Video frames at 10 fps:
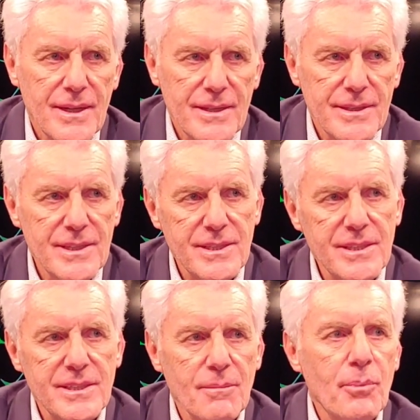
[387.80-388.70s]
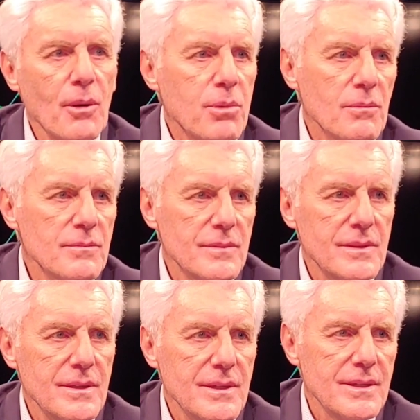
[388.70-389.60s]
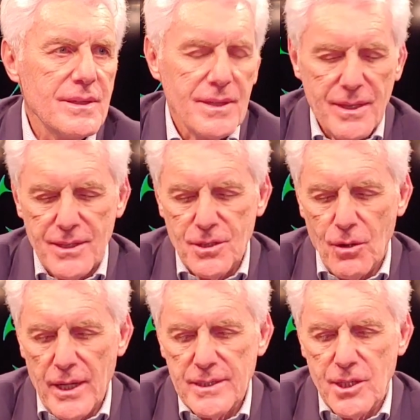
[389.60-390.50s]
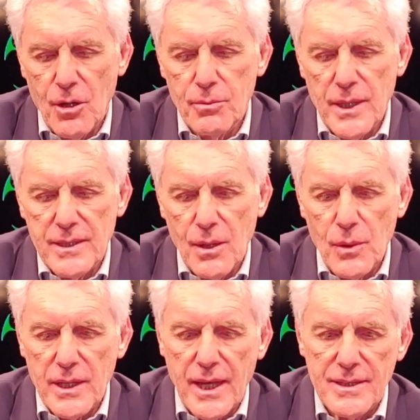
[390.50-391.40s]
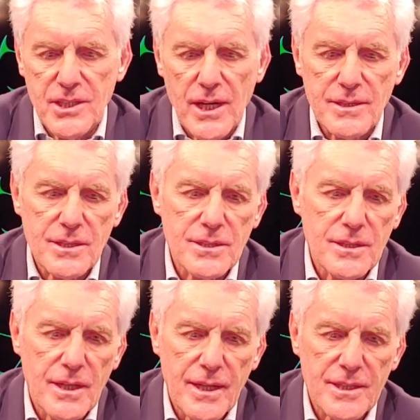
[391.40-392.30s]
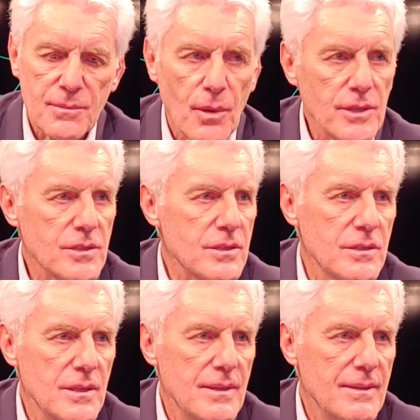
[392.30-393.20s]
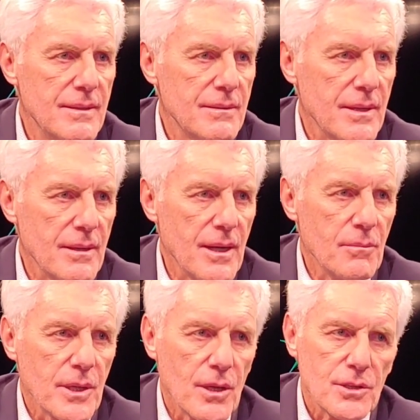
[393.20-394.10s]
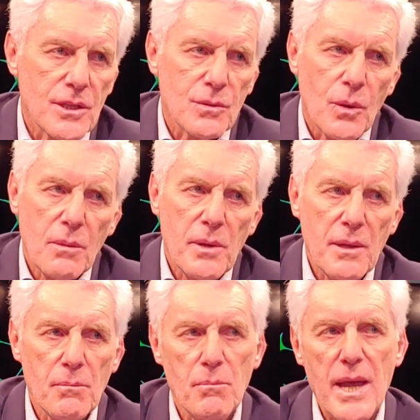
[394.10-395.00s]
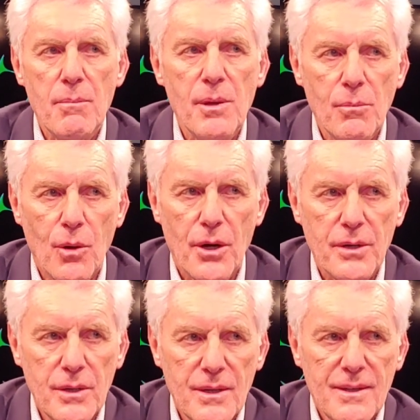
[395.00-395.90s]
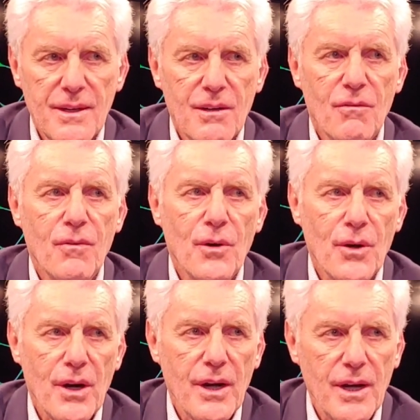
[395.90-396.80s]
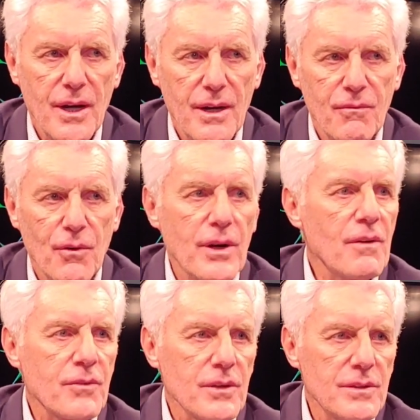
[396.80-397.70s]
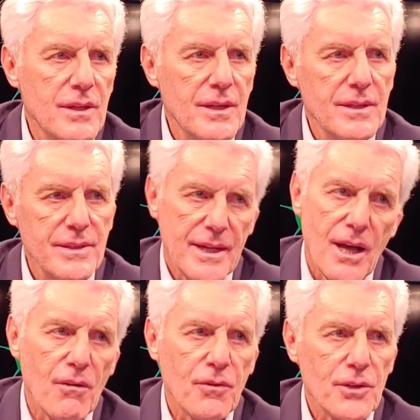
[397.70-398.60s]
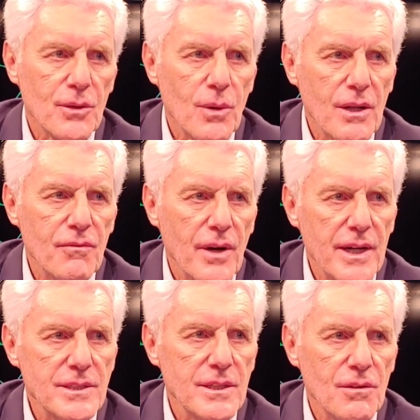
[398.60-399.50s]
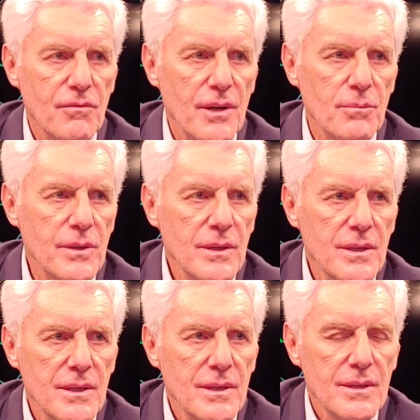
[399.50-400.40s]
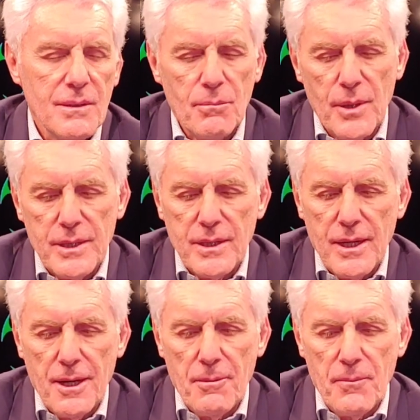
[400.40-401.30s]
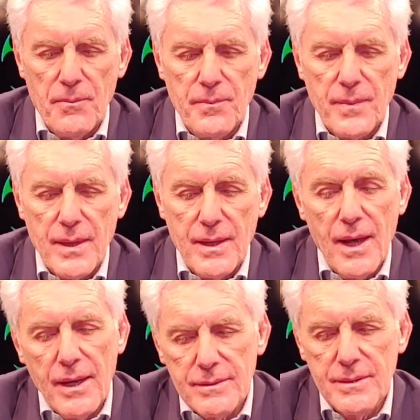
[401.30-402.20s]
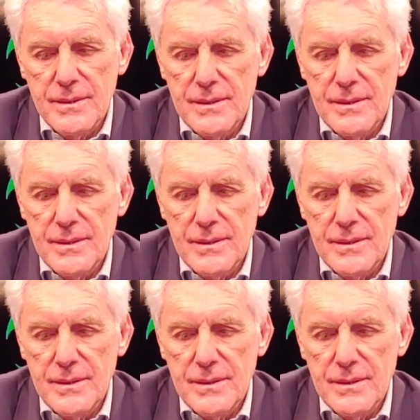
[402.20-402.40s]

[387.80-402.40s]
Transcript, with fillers: And this is a problem. Uh, so let's hope that they will get chances in the next months uh, because it will be maybe more for uh, for AFCON than now for the qualifiers in November. But um, yeah,